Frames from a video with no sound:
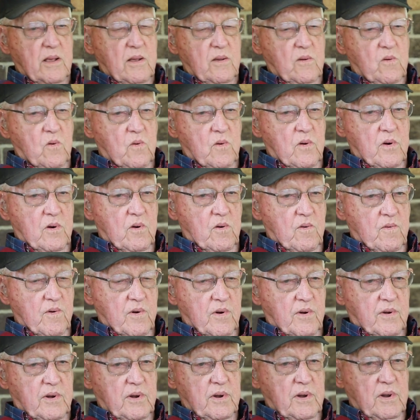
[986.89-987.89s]
going
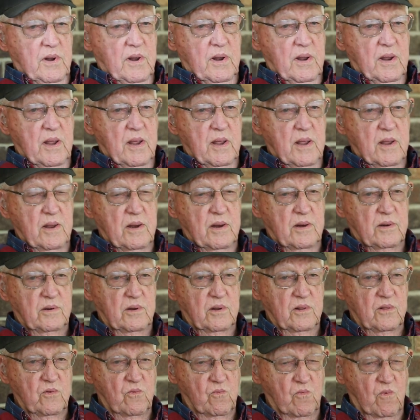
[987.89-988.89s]
over to
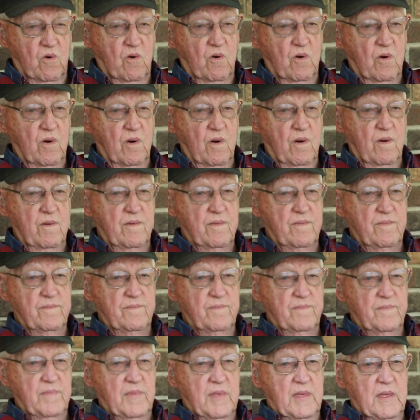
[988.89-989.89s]
the war.
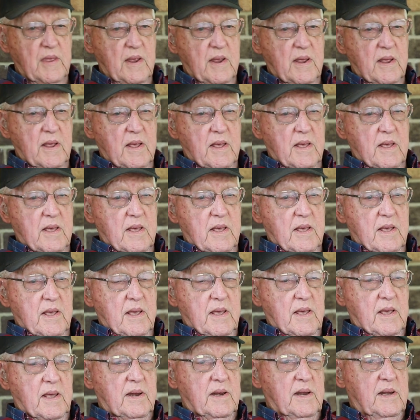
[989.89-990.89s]

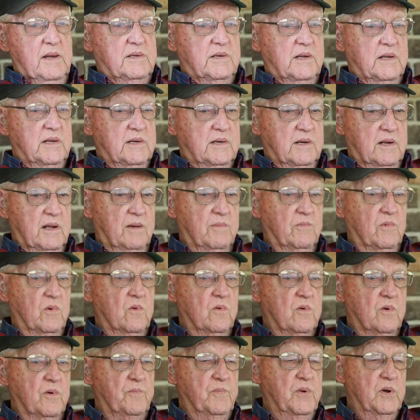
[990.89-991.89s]
And he says, I'm
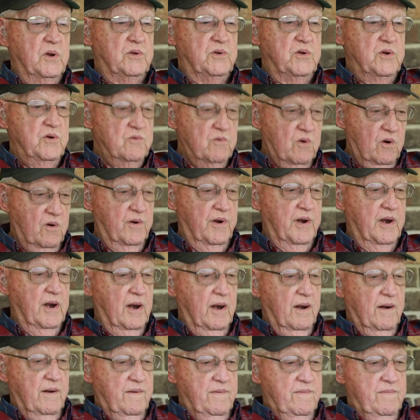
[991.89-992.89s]
going to put you on
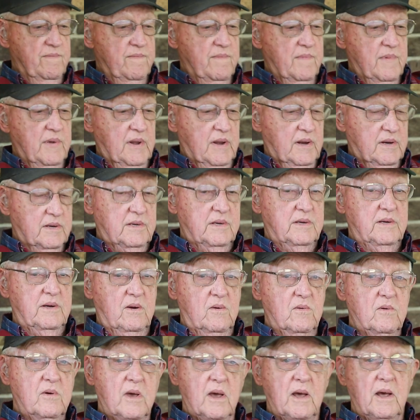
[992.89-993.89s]
there. I says,
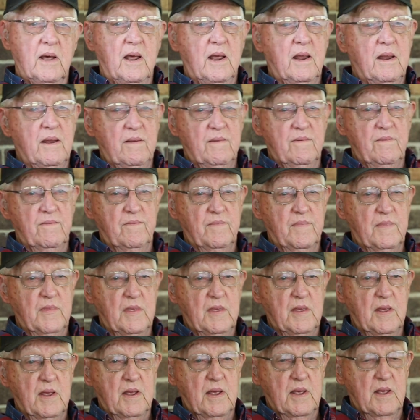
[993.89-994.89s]
okay.
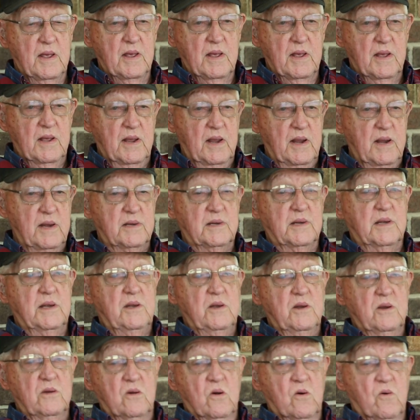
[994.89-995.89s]
He said,
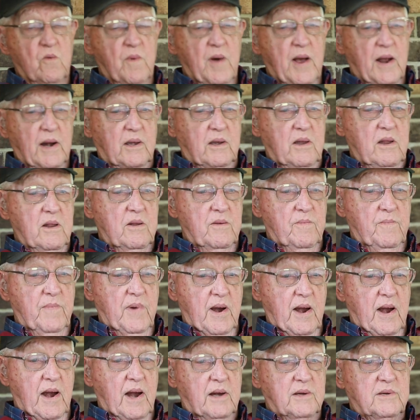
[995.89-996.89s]
you go back to the
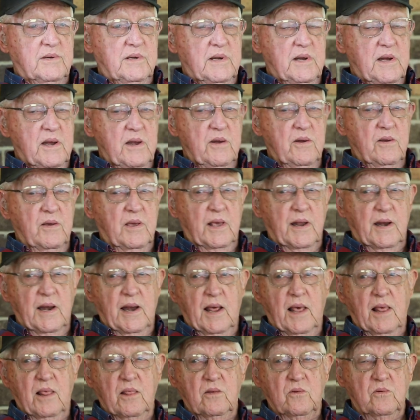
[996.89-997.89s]
barracks and you get out
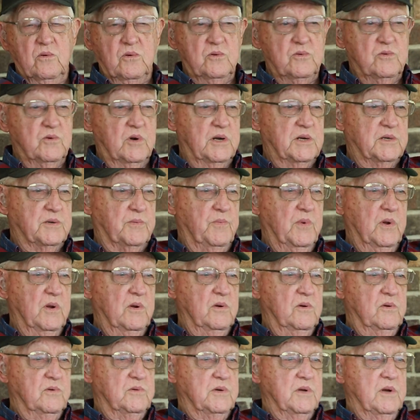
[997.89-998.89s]
of those dress
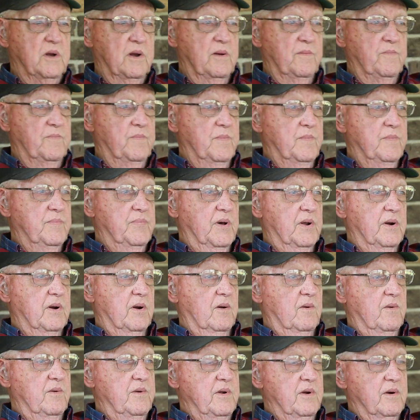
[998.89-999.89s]
blues and put
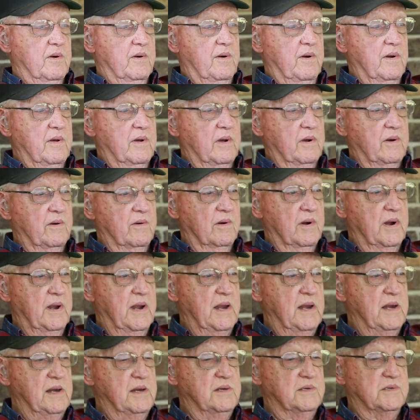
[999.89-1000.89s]
on your
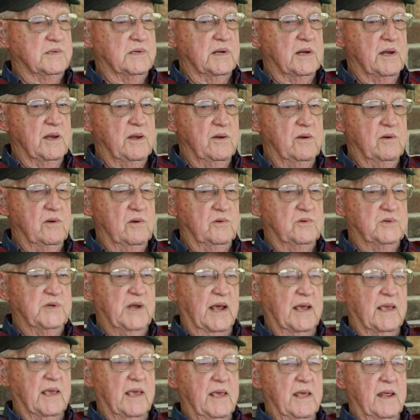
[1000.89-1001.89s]
dungarees, and you
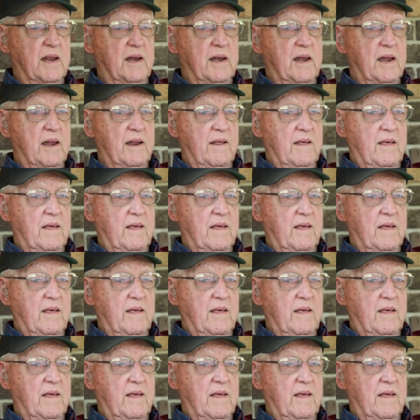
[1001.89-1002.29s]
check in